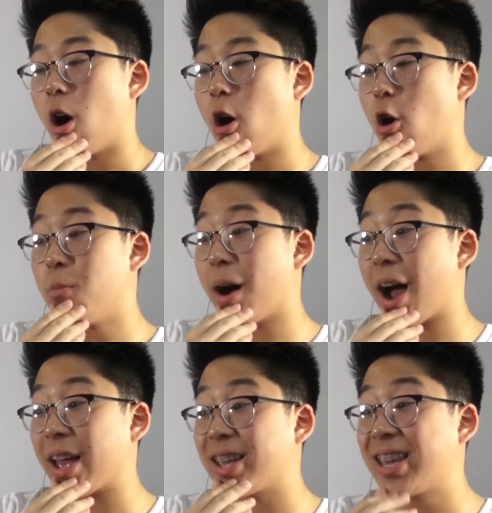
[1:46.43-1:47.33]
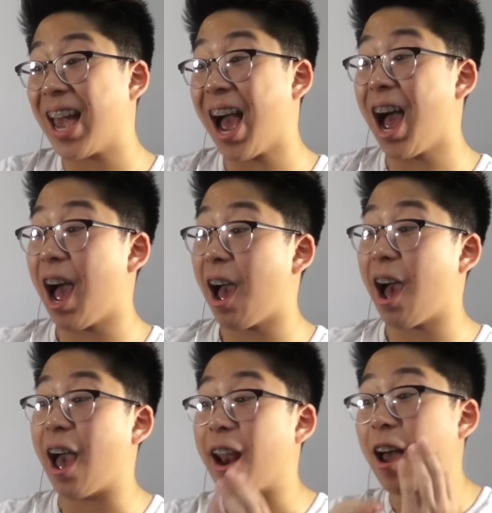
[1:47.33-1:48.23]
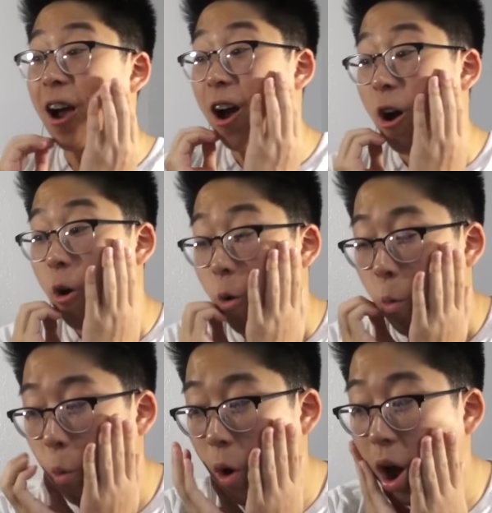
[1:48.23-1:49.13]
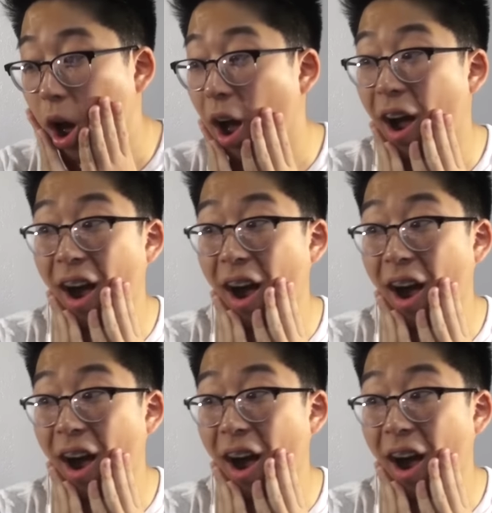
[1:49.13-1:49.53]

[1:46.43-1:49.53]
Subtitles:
Oh my god! What?